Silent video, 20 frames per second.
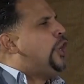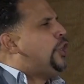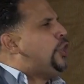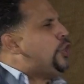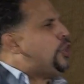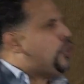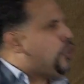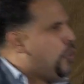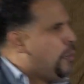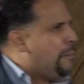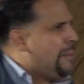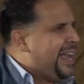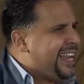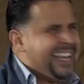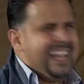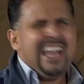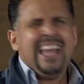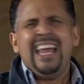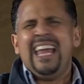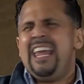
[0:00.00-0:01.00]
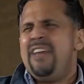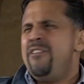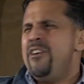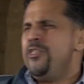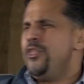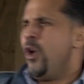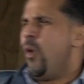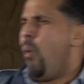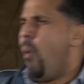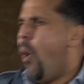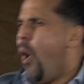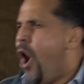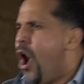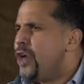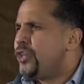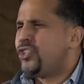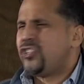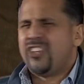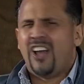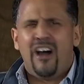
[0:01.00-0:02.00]
human, even the
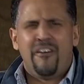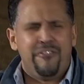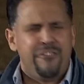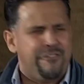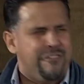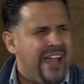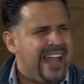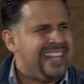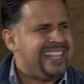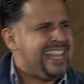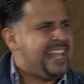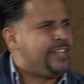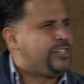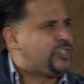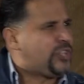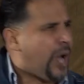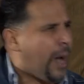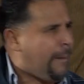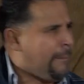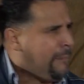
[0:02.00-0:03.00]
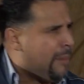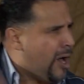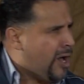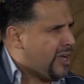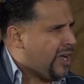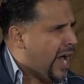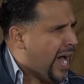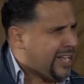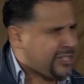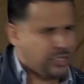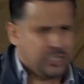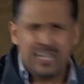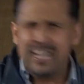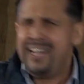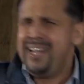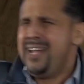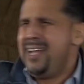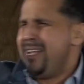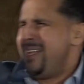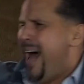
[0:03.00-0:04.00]
worst offenders among us
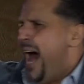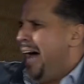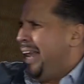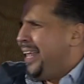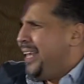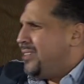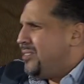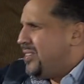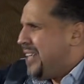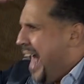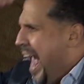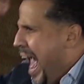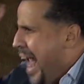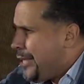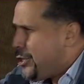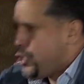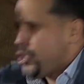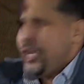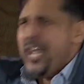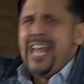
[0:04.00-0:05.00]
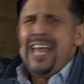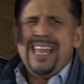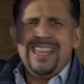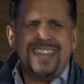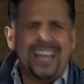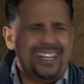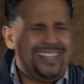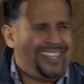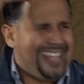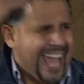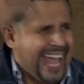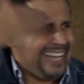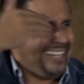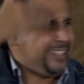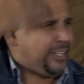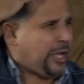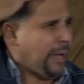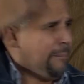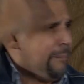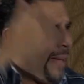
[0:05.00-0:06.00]
God has etched the Ten
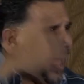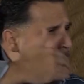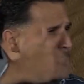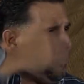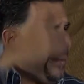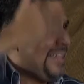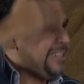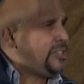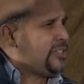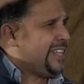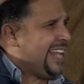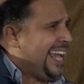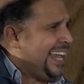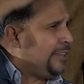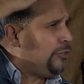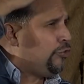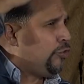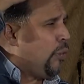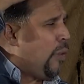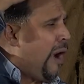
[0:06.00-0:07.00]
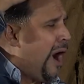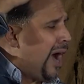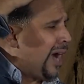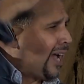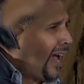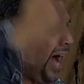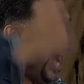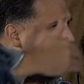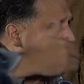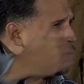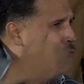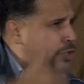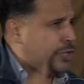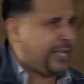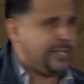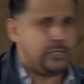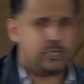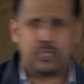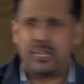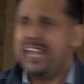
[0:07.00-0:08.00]
Commandments into our
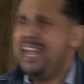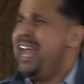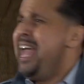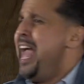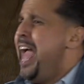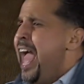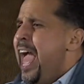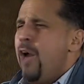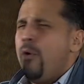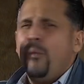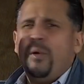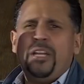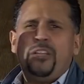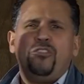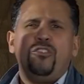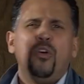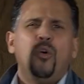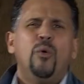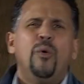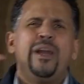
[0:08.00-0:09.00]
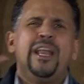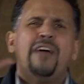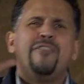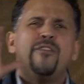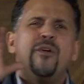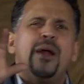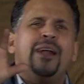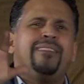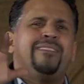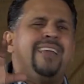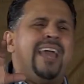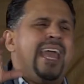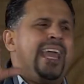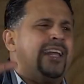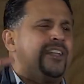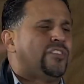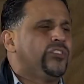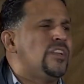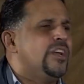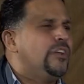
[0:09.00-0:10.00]
conscience, and we do whatever it
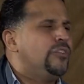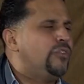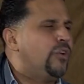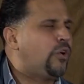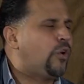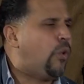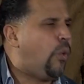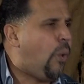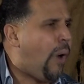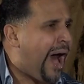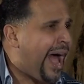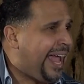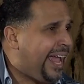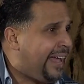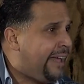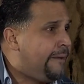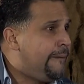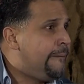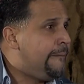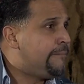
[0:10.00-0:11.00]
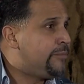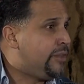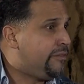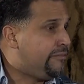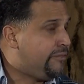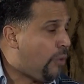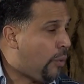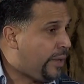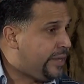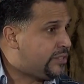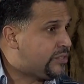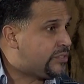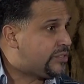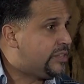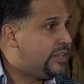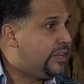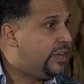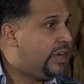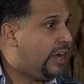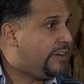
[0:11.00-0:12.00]
takes to quiet the voice
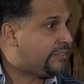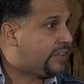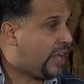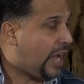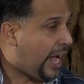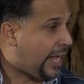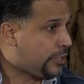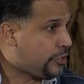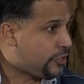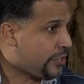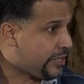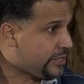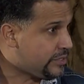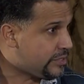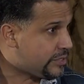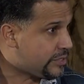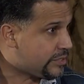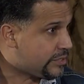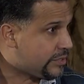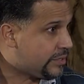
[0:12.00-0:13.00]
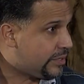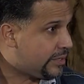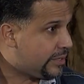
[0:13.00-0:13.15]
of conscience.